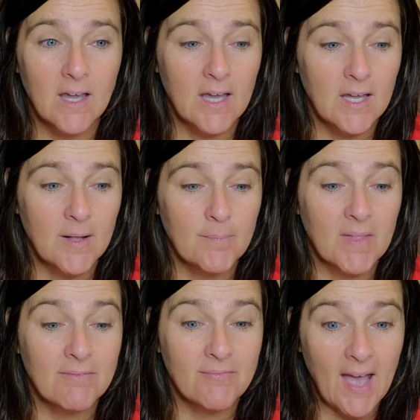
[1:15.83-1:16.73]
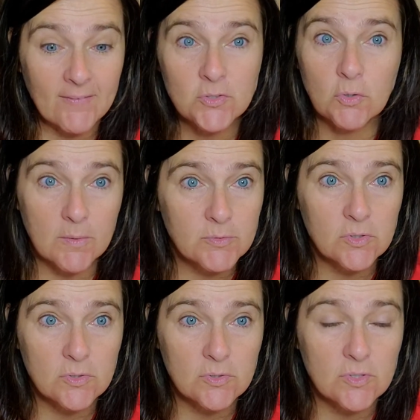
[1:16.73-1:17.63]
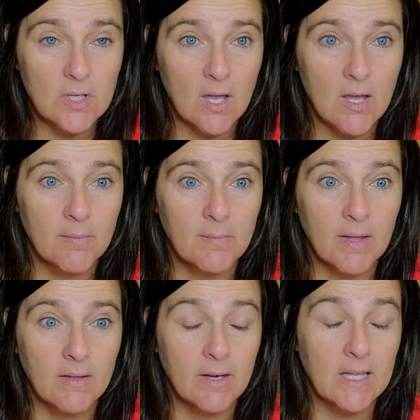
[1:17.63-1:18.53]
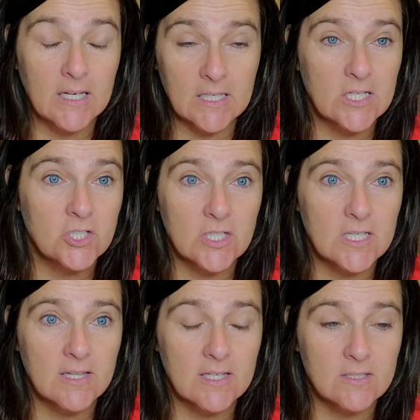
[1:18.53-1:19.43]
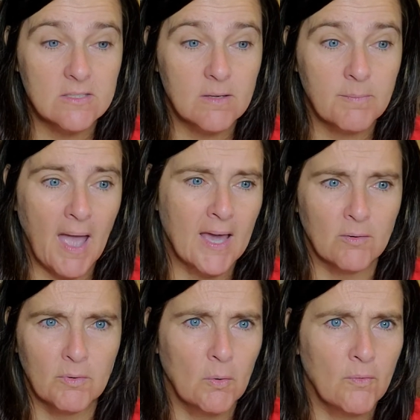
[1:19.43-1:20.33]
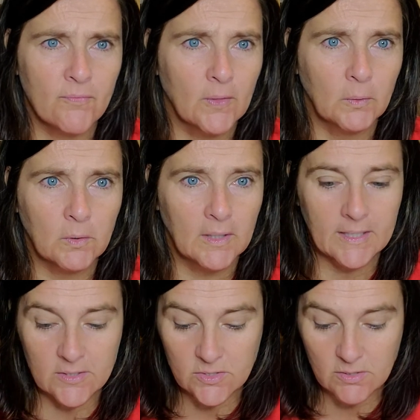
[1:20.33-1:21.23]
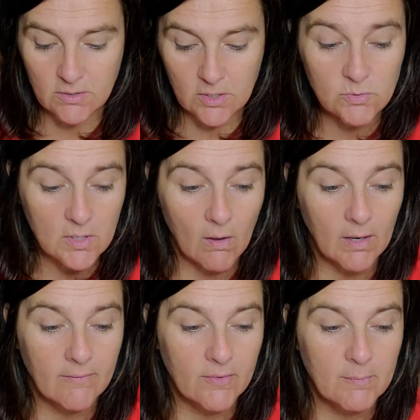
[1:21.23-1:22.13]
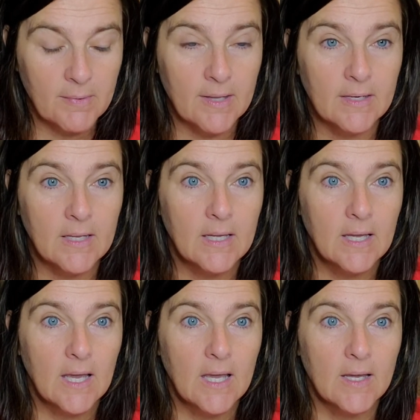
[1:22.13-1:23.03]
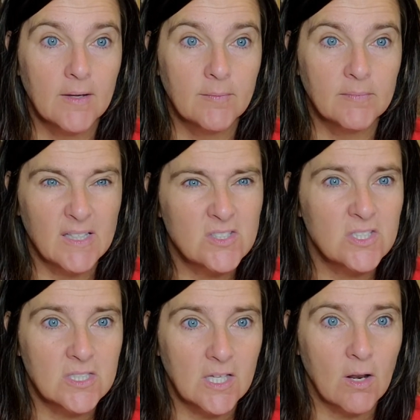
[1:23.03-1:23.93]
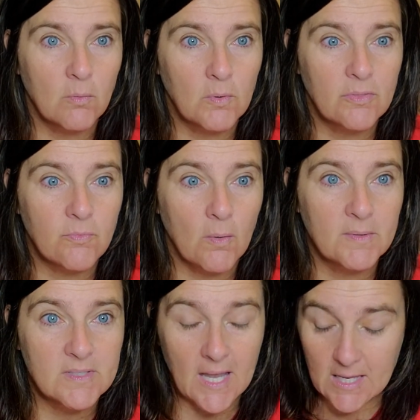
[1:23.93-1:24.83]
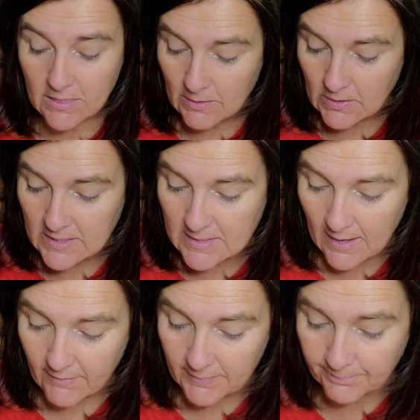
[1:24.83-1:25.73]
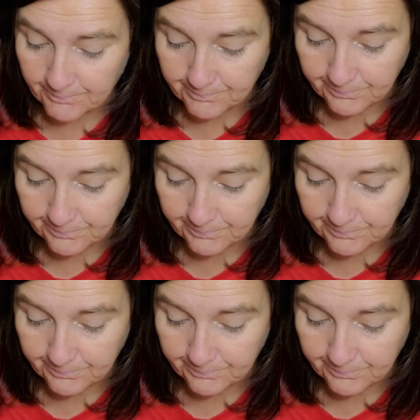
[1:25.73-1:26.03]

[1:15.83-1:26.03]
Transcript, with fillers: um, five scriptures um, uh, in addition to this, but I don't know if the Lord will let us use all of them, but um, let's just get on with Romans 8, 37.